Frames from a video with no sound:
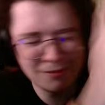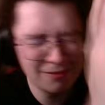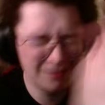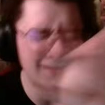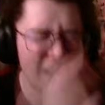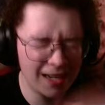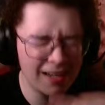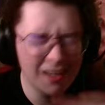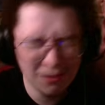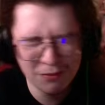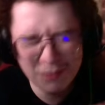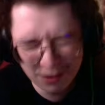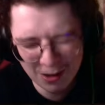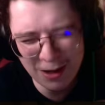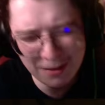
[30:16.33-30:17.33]
Thank you
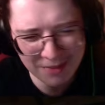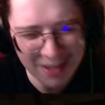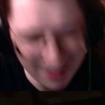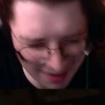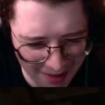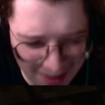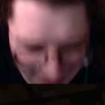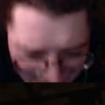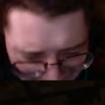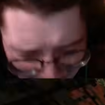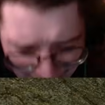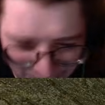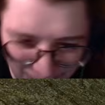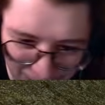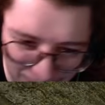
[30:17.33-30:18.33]
for commenting on the
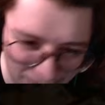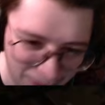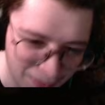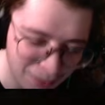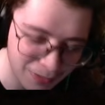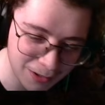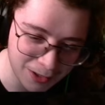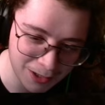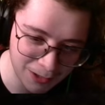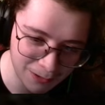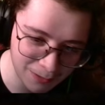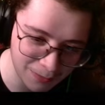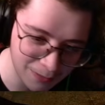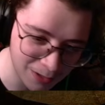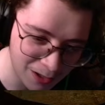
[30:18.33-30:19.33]
other one. It made me feel
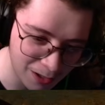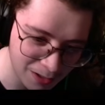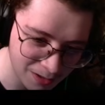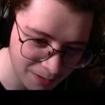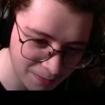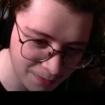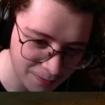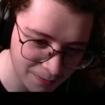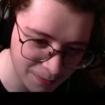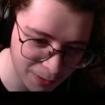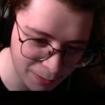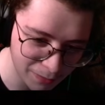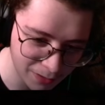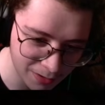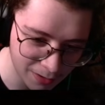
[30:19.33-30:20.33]
so awesome. It made me
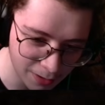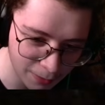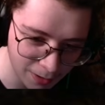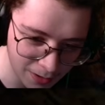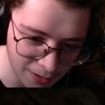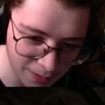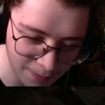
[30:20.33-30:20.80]
feel so awesome.